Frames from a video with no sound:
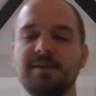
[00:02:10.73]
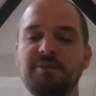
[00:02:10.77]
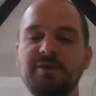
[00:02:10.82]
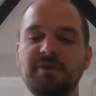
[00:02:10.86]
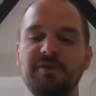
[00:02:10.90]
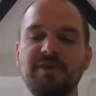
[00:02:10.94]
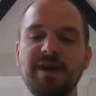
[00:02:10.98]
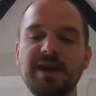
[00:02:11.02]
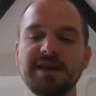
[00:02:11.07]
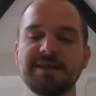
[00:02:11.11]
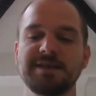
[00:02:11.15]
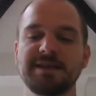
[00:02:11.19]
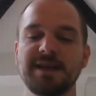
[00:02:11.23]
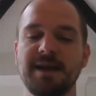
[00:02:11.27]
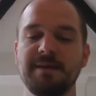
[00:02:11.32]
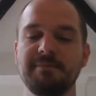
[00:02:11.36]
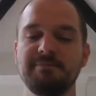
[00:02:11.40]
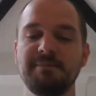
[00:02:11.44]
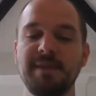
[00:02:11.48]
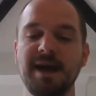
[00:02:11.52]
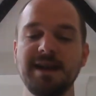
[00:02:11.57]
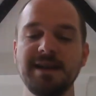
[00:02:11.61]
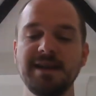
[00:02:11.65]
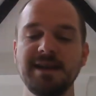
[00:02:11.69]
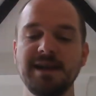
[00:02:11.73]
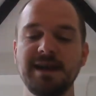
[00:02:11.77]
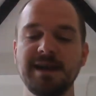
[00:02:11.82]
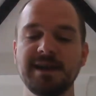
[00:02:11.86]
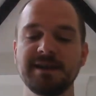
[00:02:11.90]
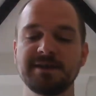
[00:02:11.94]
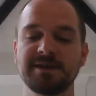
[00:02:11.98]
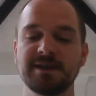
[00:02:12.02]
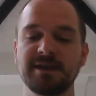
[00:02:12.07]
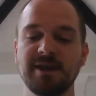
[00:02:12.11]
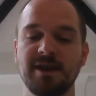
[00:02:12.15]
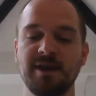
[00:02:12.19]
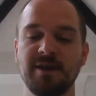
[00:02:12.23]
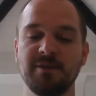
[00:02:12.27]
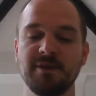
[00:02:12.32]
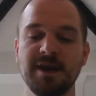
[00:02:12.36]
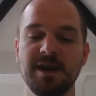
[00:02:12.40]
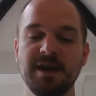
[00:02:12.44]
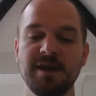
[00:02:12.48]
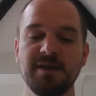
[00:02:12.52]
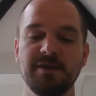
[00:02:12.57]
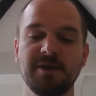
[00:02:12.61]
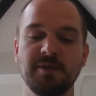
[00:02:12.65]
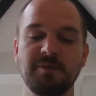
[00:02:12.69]
the Professor, many years ago,
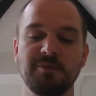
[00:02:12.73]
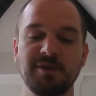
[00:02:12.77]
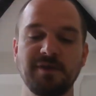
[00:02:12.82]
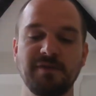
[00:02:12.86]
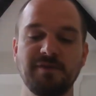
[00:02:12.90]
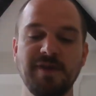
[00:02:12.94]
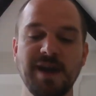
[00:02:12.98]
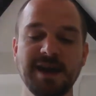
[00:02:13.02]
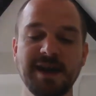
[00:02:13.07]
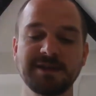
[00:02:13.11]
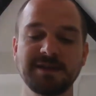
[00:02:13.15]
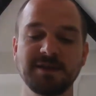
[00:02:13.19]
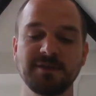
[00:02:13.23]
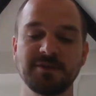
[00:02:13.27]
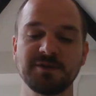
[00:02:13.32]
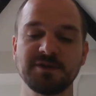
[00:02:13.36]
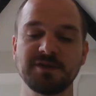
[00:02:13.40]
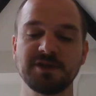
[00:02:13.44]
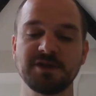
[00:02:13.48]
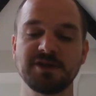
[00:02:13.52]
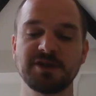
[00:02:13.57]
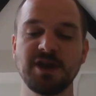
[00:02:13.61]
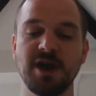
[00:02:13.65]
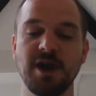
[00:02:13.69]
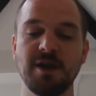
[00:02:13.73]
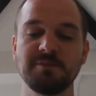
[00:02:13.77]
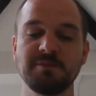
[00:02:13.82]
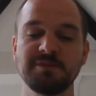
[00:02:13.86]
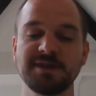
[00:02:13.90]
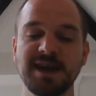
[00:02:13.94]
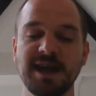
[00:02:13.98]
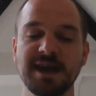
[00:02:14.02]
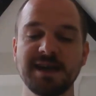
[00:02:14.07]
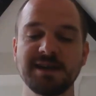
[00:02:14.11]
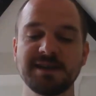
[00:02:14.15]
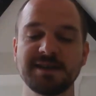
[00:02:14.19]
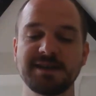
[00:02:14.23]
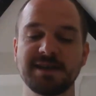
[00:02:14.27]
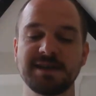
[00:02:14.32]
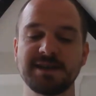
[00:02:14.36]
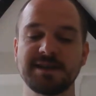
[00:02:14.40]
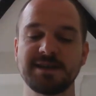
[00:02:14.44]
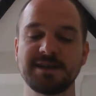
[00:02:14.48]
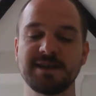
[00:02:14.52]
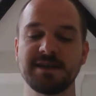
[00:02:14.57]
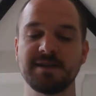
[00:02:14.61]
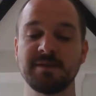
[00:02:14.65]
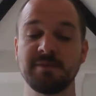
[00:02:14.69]
the Professor was the top
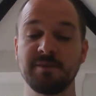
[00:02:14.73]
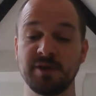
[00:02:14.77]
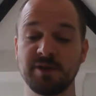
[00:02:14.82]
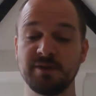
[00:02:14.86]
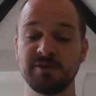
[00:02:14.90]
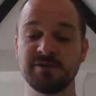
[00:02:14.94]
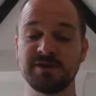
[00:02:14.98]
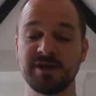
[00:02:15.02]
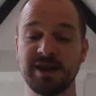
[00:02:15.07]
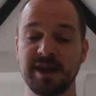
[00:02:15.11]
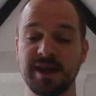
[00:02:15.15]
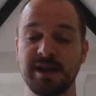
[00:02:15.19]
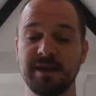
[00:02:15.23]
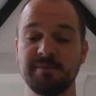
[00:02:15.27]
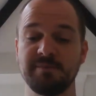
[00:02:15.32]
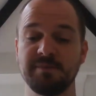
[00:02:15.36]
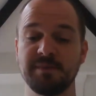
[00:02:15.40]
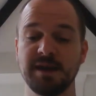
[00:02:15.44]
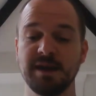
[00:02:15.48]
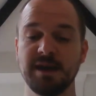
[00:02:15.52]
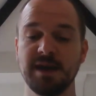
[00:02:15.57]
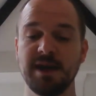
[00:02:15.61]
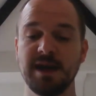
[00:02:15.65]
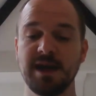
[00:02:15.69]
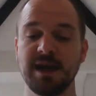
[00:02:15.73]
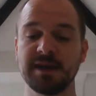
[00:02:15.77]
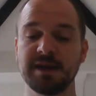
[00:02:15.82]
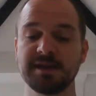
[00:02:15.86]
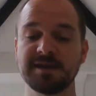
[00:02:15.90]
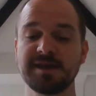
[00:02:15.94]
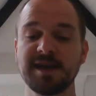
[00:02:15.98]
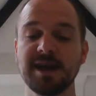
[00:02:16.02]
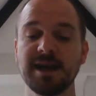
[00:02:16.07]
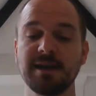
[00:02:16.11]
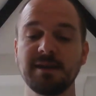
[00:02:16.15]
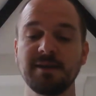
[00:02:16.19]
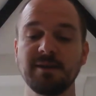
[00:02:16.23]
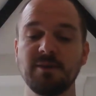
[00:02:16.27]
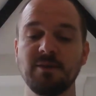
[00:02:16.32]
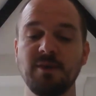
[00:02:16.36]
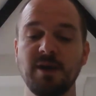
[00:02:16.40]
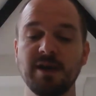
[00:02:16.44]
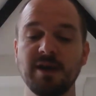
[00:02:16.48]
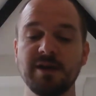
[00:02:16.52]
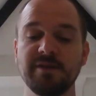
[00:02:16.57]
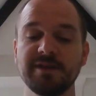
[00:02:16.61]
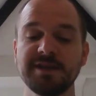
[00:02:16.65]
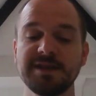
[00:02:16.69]
scientist at the museum until
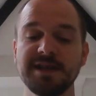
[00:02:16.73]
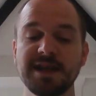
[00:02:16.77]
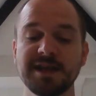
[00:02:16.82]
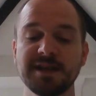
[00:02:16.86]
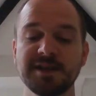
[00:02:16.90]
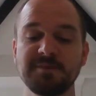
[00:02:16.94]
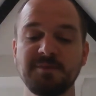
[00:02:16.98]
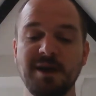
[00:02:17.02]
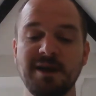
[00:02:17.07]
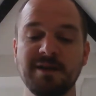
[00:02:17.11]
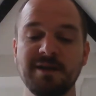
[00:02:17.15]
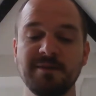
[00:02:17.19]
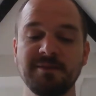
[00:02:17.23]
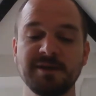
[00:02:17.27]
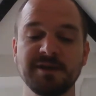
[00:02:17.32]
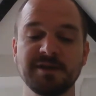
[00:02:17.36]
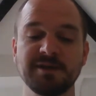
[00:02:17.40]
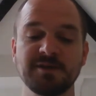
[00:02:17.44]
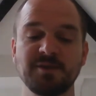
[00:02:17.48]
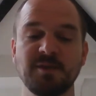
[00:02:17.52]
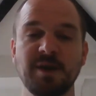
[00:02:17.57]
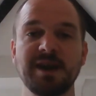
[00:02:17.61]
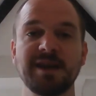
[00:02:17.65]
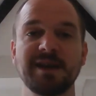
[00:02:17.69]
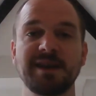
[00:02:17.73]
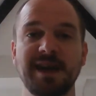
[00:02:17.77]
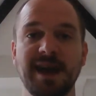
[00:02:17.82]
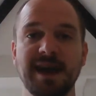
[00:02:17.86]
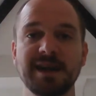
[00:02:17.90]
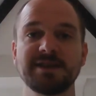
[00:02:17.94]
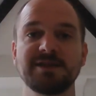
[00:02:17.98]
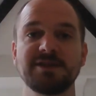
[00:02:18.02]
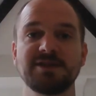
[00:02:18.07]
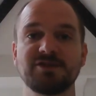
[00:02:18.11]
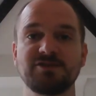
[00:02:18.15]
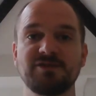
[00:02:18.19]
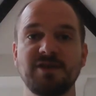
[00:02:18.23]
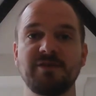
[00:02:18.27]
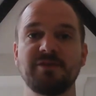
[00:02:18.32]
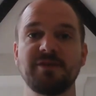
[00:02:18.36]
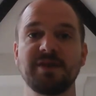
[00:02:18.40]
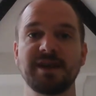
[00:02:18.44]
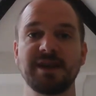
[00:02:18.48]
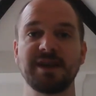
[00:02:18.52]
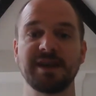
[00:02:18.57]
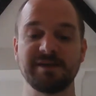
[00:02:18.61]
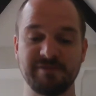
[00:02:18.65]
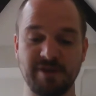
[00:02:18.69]
one of his experiments went
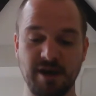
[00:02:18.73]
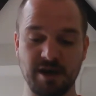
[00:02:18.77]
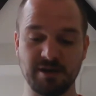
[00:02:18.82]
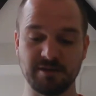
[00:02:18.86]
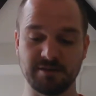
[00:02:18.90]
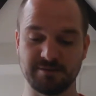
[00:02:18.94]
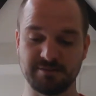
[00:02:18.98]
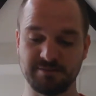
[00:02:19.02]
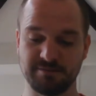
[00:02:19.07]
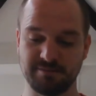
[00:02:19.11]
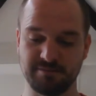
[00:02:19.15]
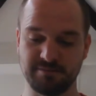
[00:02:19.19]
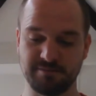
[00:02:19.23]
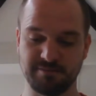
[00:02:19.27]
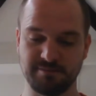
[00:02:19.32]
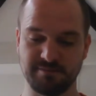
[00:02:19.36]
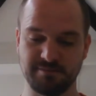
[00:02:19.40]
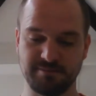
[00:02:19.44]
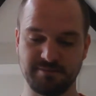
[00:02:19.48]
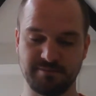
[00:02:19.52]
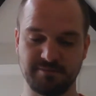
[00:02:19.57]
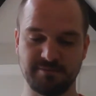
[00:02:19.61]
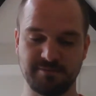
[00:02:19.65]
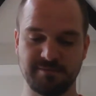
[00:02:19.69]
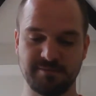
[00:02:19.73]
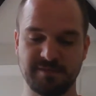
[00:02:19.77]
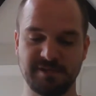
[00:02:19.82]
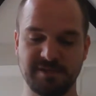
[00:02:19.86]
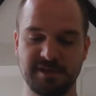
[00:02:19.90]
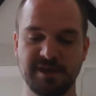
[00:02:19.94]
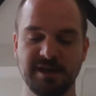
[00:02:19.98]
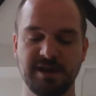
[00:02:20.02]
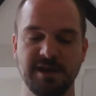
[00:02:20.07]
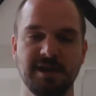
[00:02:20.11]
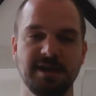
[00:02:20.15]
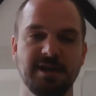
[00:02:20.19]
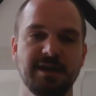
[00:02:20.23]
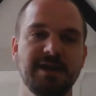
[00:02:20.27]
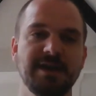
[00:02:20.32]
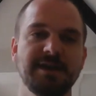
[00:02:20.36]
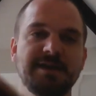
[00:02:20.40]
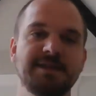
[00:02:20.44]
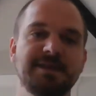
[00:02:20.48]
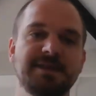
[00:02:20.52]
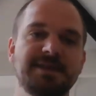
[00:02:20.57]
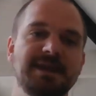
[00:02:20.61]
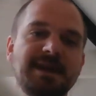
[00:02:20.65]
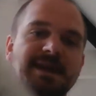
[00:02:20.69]
catastrophically wrong.
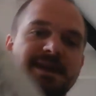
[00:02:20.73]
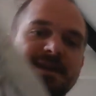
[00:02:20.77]
This